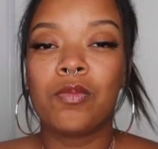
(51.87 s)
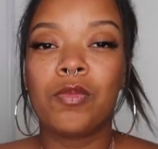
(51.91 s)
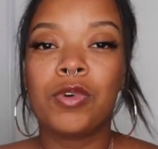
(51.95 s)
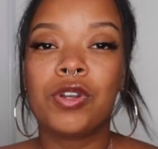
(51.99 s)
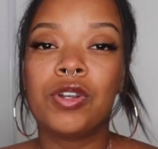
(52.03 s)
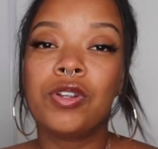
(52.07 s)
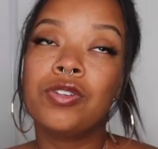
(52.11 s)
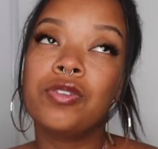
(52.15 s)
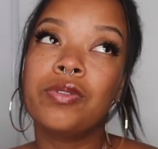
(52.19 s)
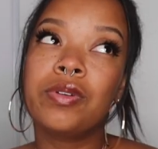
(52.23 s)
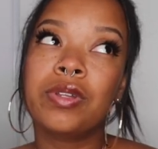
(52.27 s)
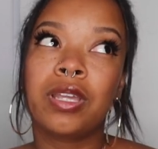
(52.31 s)
When
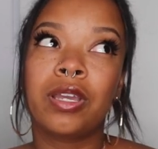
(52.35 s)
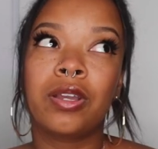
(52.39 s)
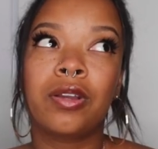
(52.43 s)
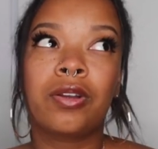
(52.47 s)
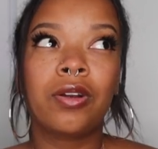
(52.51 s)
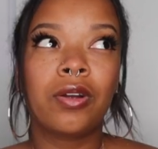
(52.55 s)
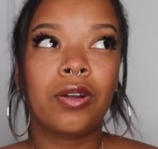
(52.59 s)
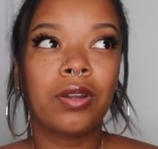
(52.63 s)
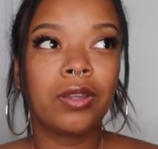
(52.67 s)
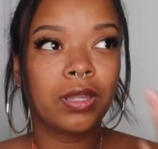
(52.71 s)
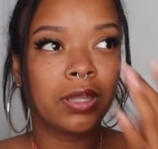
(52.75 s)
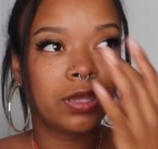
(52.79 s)
you're doing like
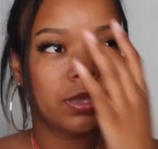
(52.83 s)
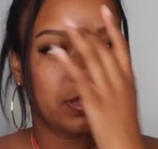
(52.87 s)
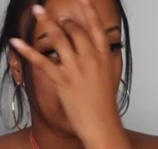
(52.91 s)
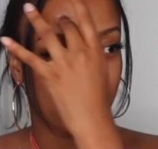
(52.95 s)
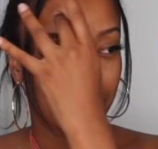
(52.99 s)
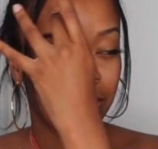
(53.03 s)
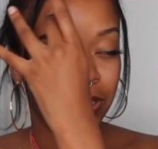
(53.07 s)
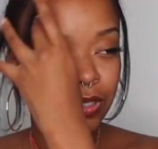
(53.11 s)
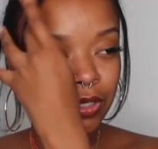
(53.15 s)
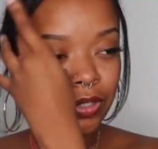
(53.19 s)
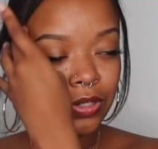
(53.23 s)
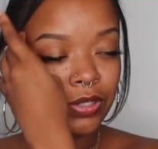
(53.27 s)
girly
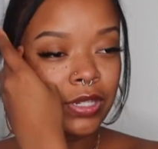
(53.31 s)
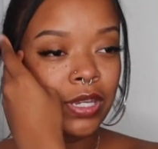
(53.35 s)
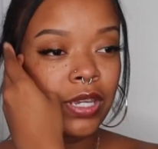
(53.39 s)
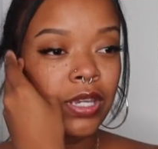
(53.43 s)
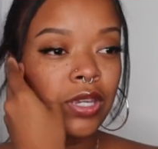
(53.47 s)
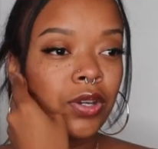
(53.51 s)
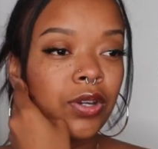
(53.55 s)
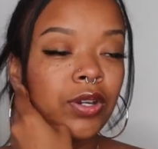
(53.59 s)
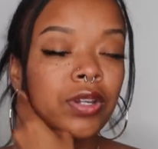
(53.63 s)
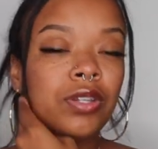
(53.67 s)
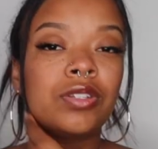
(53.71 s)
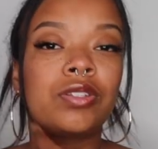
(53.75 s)
things and you're
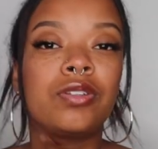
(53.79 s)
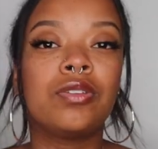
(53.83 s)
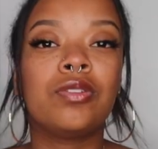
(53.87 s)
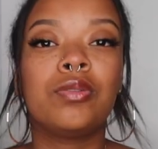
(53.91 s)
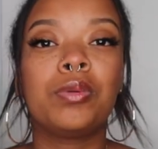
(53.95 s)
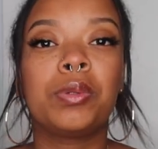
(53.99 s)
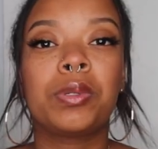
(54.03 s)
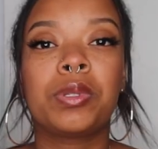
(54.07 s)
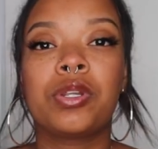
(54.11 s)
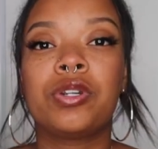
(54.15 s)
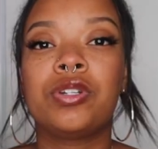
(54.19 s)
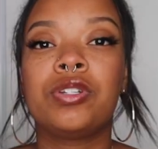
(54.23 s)
saying you're in tune
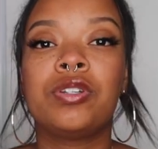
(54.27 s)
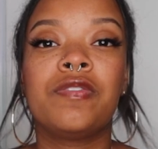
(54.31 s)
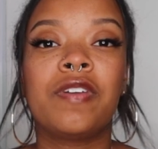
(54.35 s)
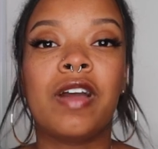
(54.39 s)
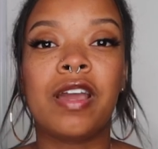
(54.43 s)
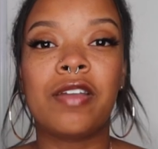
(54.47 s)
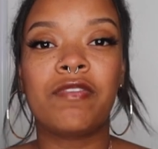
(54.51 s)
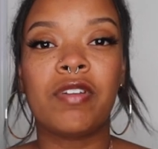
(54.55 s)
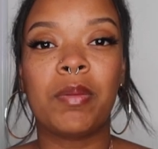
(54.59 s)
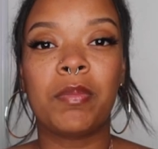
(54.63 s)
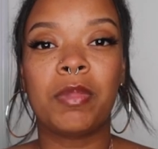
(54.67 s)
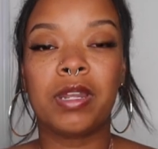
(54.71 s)
with your
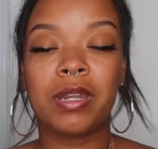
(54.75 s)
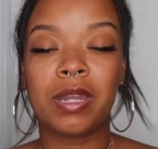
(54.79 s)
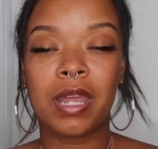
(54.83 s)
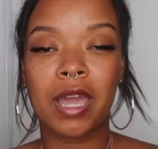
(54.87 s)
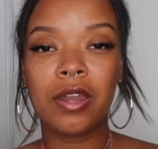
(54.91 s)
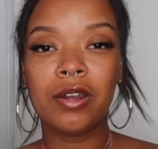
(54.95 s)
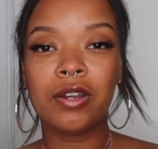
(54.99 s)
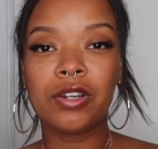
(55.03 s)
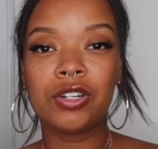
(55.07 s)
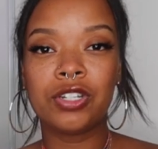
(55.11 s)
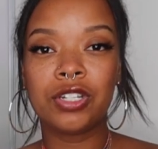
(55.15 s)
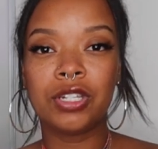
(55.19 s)
divine feminine
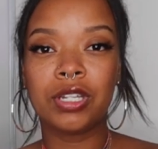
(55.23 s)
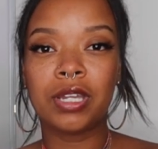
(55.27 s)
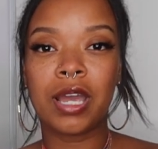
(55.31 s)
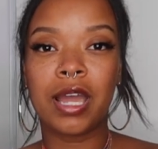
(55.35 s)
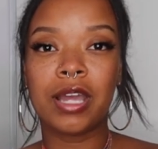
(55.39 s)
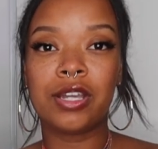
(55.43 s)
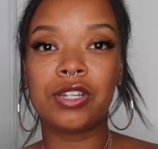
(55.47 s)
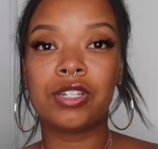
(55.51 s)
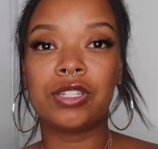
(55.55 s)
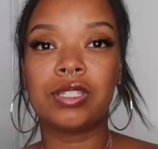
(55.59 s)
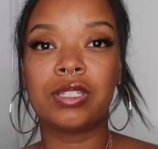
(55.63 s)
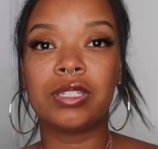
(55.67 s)
energy,
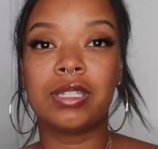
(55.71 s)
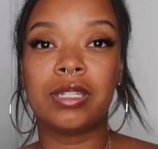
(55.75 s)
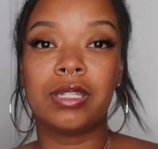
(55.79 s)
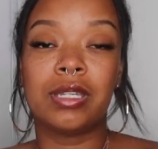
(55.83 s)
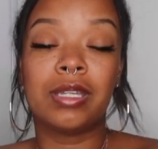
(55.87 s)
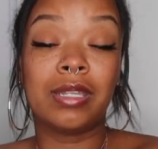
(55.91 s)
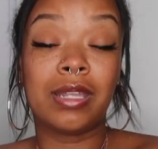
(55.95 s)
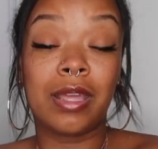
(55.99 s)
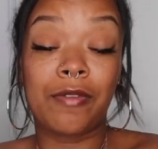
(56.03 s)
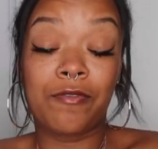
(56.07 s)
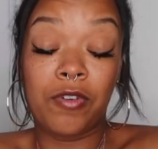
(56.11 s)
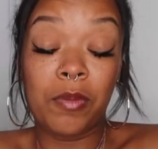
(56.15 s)
I just,
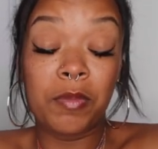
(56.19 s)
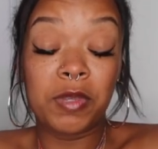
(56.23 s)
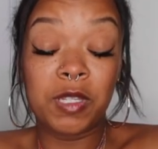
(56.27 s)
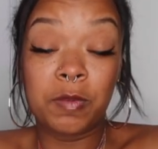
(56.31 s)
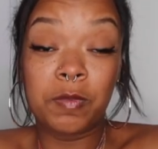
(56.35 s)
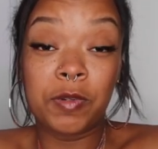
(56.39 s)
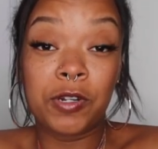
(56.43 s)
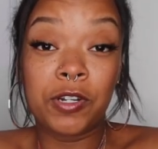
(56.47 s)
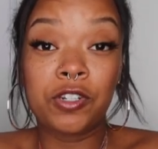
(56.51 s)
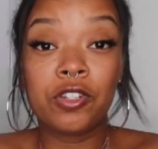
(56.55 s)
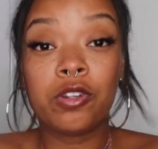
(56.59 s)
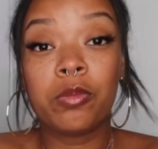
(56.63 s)
from a
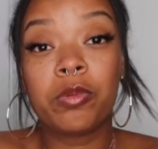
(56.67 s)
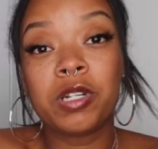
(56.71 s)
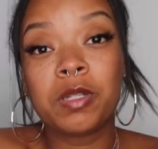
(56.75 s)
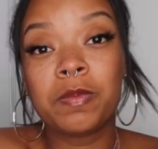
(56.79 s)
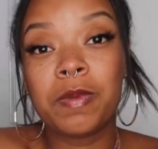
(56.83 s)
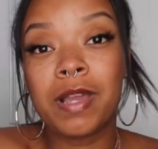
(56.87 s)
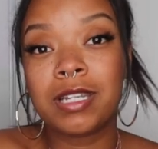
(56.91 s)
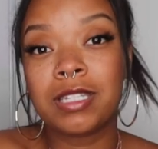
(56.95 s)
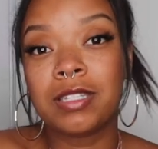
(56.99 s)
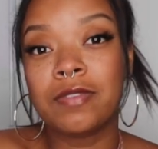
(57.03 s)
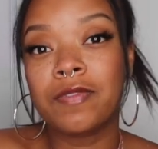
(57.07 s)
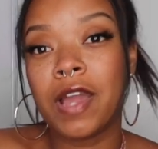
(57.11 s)
spiritual
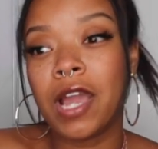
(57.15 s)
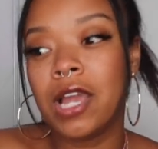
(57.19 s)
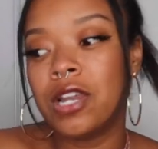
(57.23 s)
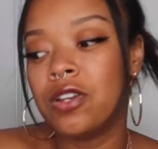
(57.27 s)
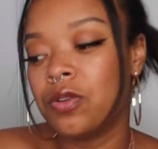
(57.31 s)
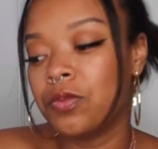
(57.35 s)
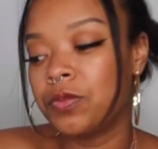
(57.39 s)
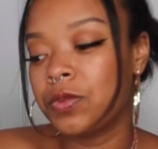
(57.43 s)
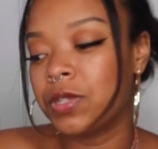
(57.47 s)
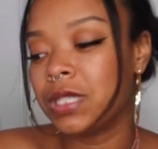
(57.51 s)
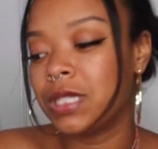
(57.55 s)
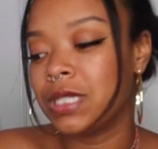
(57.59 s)
perspective, I
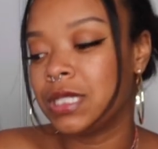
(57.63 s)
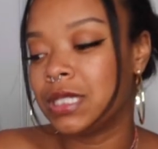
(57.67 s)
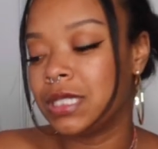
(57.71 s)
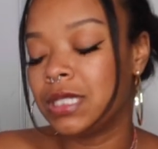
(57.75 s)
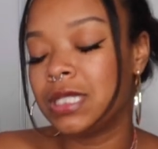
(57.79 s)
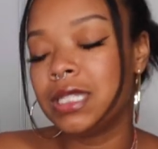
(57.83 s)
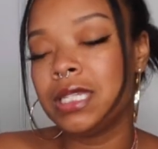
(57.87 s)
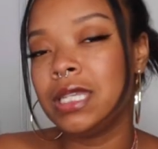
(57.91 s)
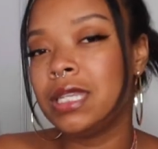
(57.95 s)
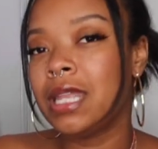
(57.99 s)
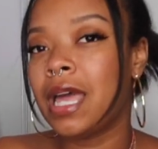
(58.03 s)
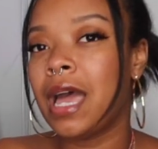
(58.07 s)
don't really
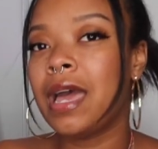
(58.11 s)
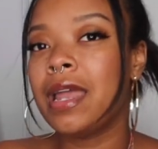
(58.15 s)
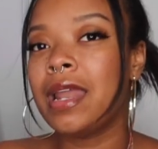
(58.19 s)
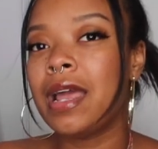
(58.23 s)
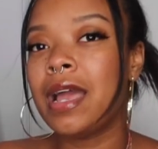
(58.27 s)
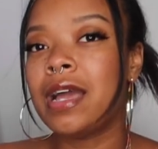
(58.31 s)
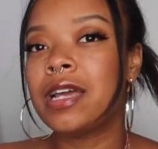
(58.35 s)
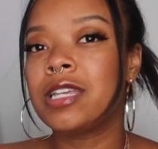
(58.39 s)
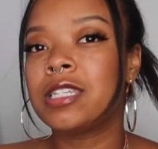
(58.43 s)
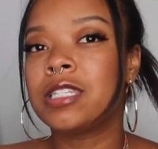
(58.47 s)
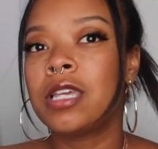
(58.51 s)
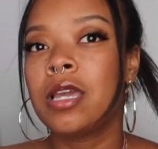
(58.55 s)
see that
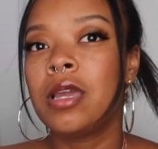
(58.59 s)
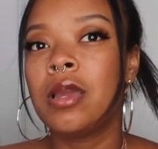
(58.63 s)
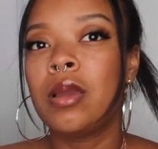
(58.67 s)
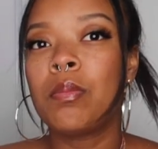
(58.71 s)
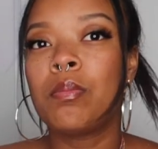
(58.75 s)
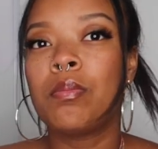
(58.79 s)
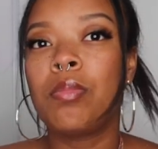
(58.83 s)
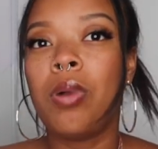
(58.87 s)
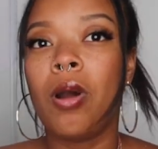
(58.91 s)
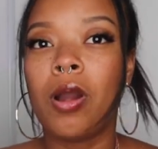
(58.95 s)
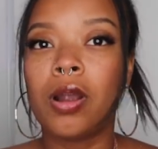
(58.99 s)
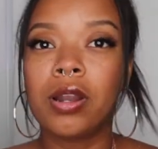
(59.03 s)
as
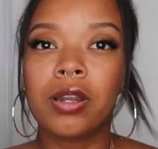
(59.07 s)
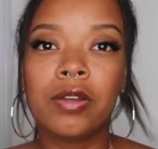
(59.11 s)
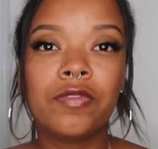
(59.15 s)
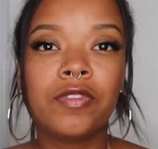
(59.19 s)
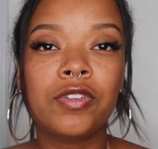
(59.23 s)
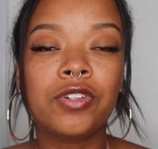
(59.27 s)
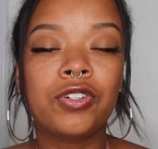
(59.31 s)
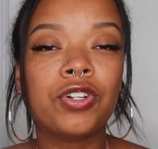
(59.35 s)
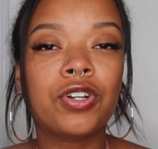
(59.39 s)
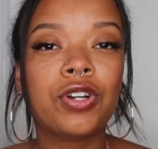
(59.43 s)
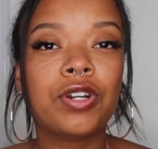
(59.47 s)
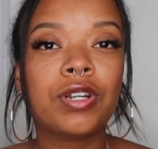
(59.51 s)
part of
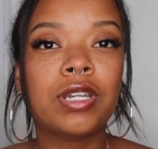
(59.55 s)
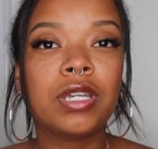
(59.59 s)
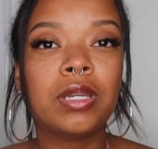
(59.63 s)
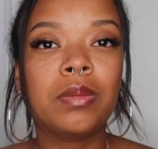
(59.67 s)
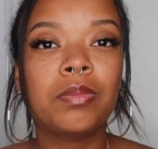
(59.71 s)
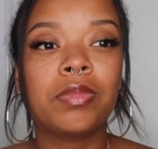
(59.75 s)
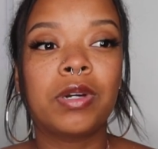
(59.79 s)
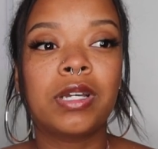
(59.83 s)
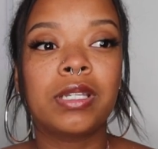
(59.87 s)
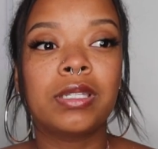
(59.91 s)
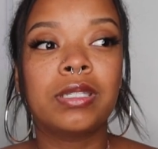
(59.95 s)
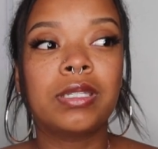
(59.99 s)
the journey,
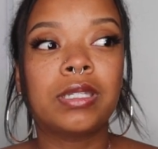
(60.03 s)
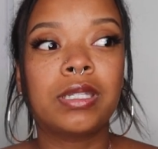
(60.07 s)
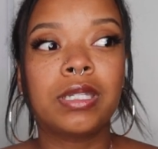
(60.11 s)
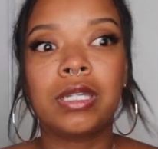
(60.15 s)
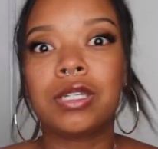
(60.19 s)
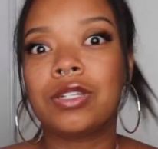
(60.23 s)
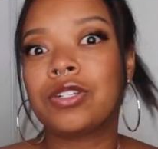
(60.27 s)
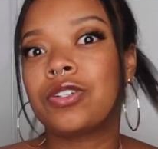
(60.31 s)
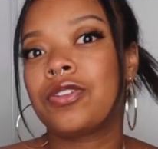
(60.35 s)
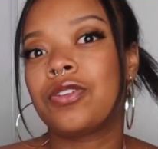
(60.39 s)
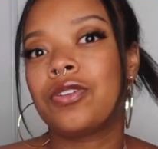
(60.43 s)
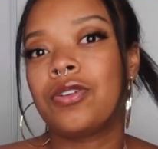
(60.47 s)
but to
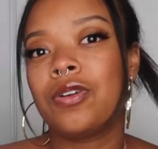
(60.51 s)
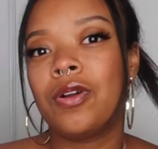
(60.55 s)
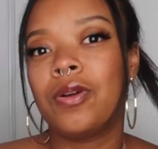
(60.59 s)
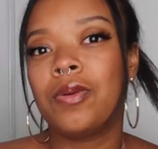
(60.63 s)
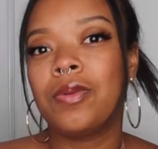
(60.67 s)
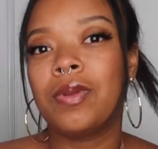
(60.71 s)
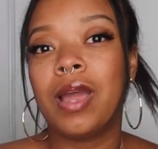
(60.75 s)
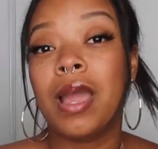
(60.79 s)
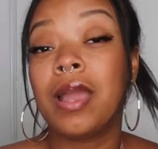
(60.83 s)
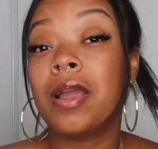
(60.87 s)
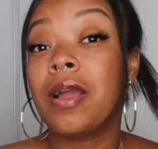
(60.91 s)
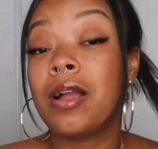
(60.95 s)
each their
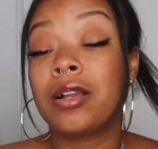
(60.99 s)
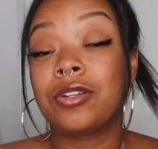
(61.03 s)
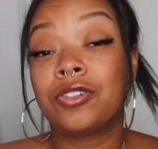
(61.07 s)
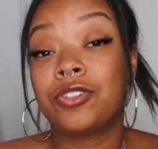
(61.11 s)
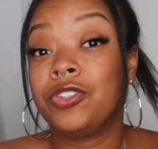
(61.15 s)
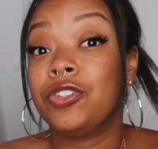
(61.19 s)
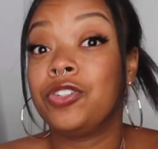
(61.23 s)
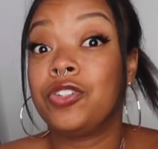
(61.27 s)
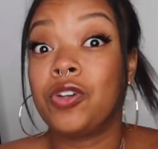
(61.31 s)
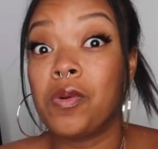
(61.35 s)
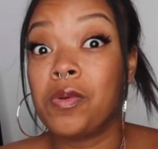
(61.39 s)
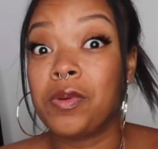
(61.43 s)
own. I
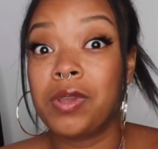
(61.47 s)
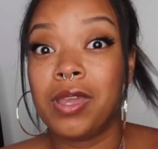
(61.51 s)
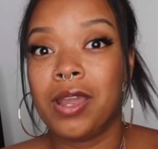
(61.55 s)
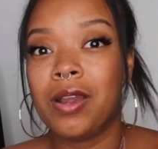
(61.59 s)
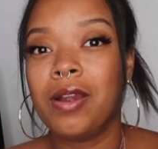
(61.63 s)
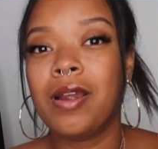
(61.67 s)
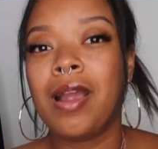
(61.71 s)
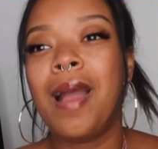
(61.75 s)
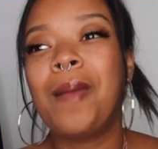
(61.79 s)
actually don't care.